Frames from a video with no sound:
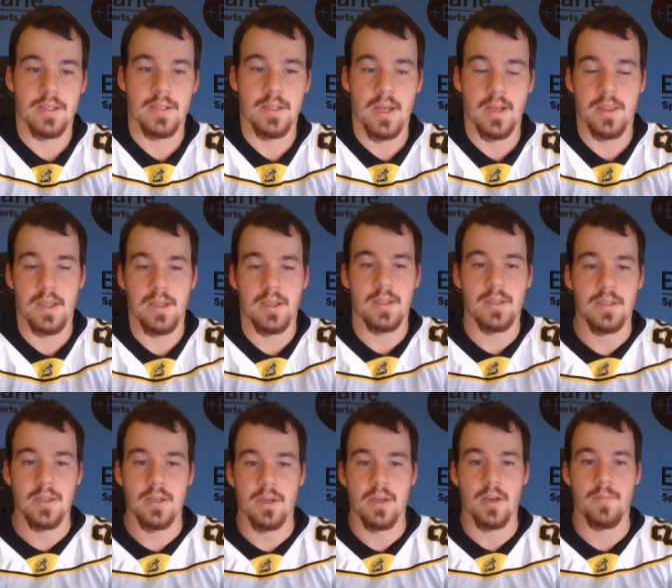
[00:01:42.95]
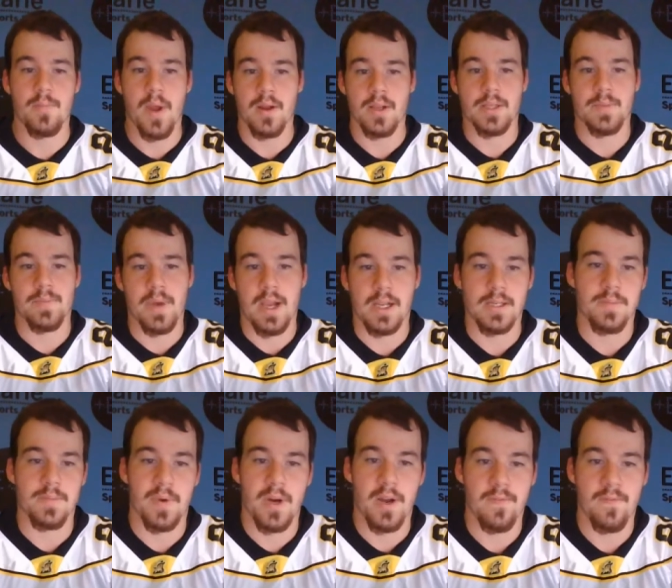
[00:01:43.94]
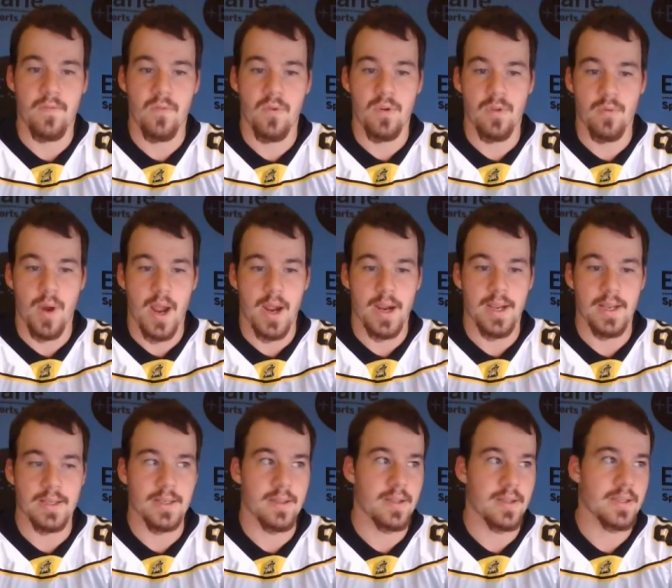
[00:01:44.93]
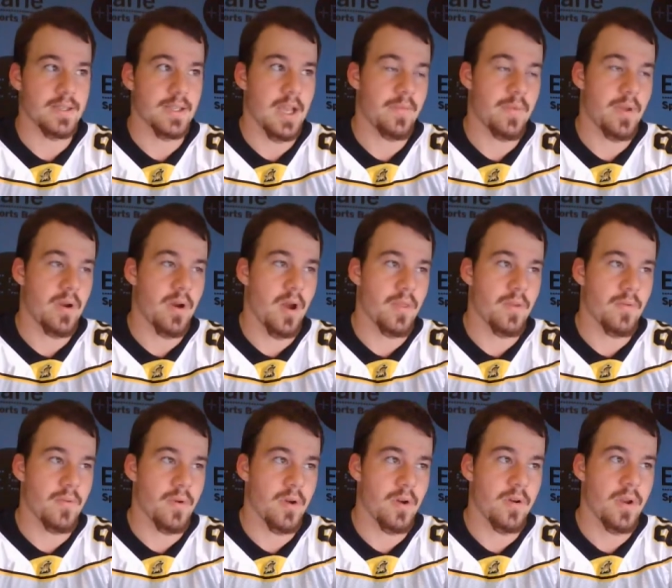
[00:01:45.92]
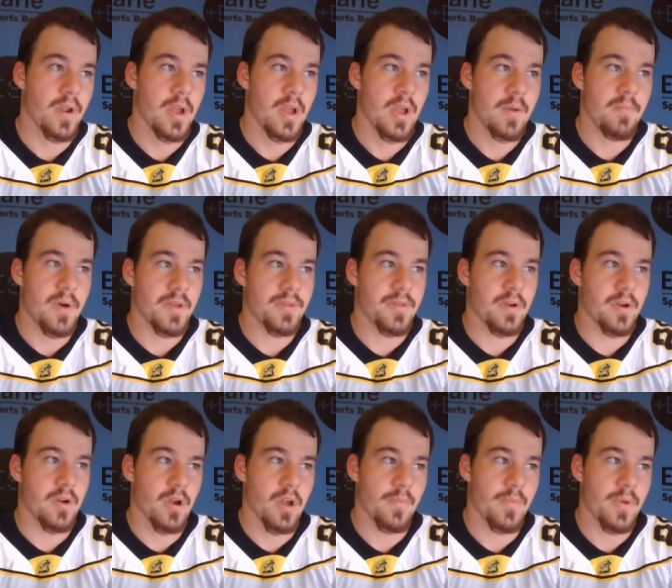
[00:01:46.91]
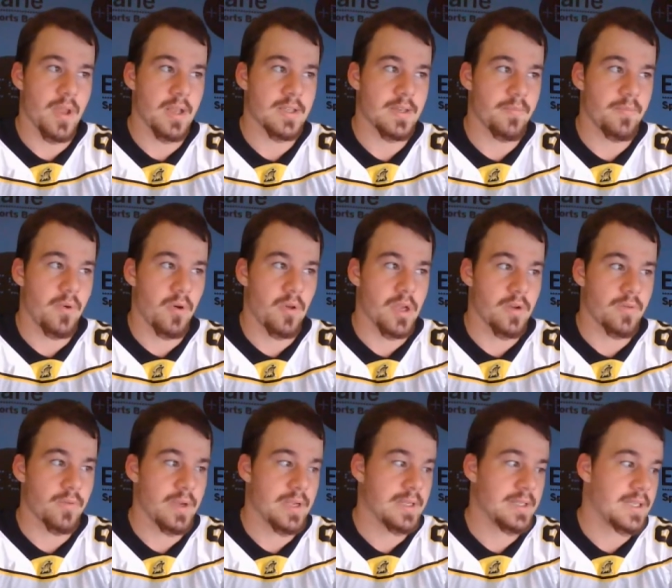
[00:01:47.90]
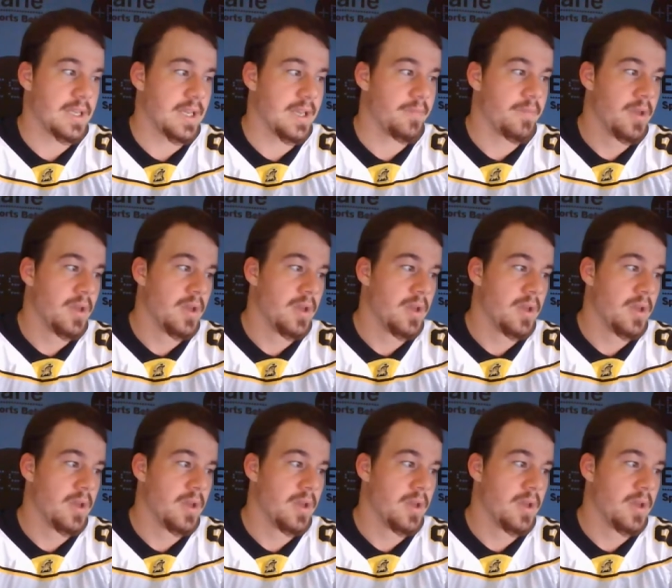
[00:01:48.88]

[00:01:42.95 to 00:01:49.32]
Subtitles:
I think this is a good bounce back spot for the Rockets in this game. They're on the road, but they're going up against a Bowling Green team